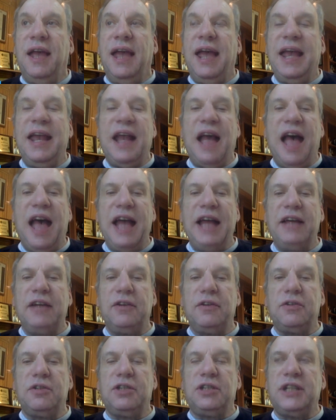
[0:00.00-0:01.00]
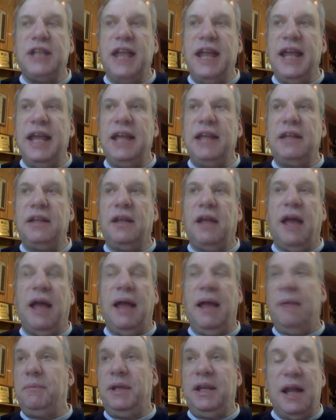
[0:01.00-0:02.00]
And I understand,
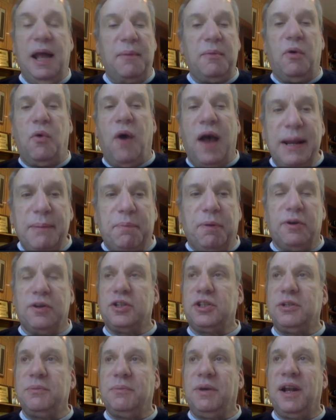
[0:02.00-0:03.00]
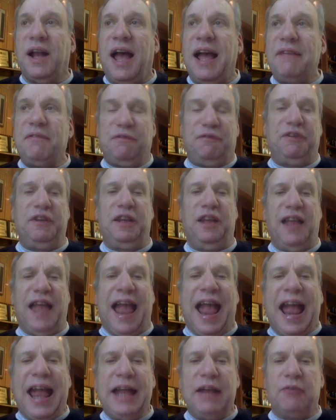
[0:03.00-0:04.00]
I mean, I'm a white person, but I feel
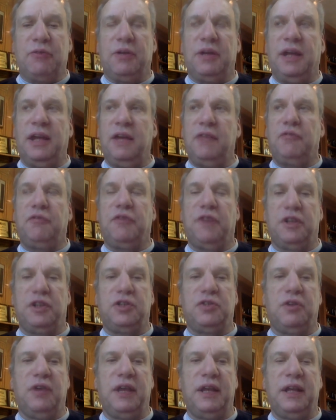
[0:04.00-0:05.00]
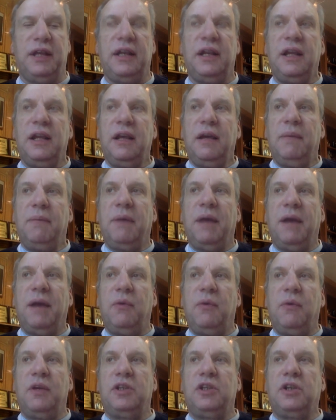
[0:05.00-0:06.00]
angry and frustrated by
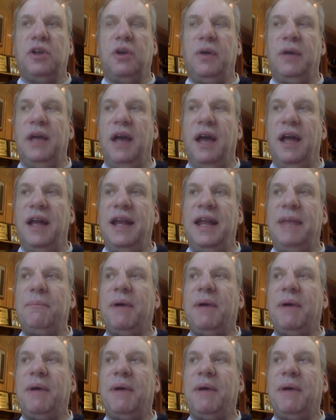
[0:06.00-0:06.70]
what's going on mm-hmm.